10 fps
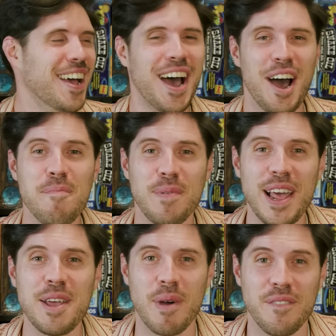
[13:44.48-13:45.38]
I'm
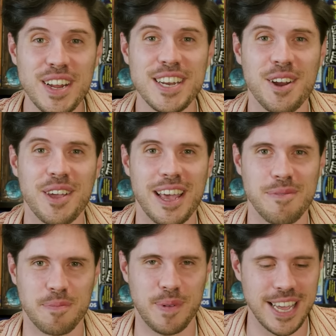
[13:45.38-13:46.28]
playing my video
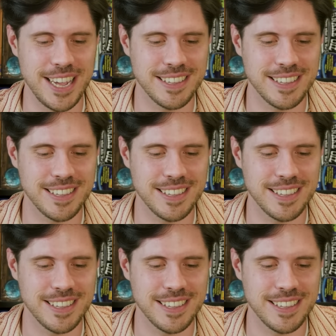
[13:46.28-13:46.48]
games, please.